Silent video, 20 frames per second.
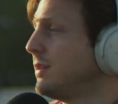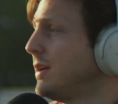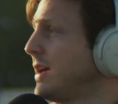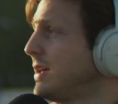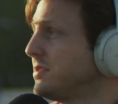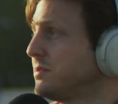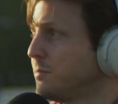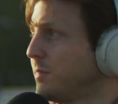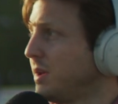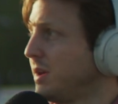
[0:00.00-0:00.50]

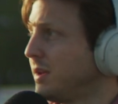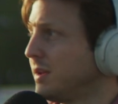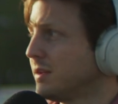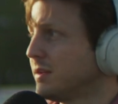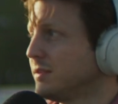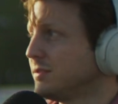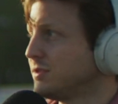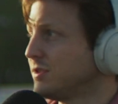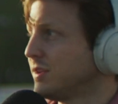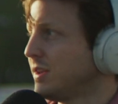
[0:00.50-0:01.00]
last minute
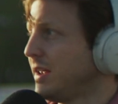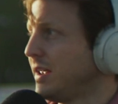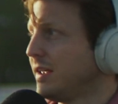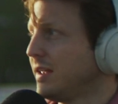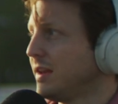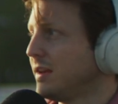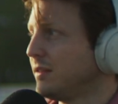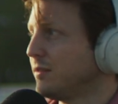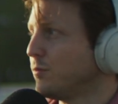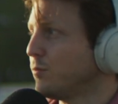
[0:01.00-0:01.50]
because you can't
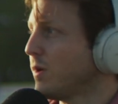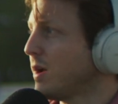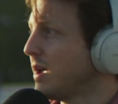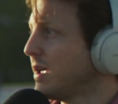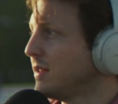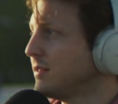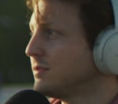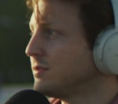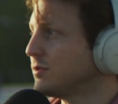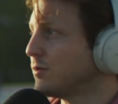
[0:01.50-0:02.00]
getting the
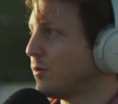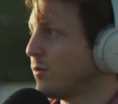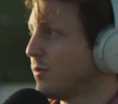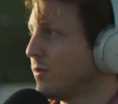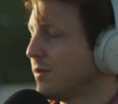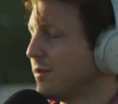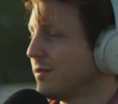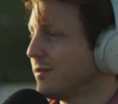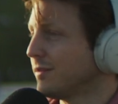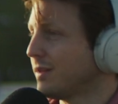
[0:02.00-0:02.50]
rights,
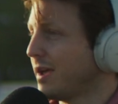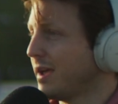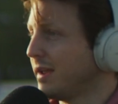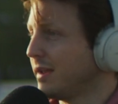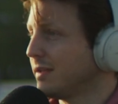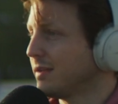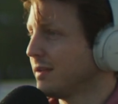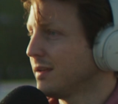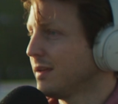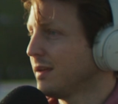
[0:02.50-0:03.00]
or like,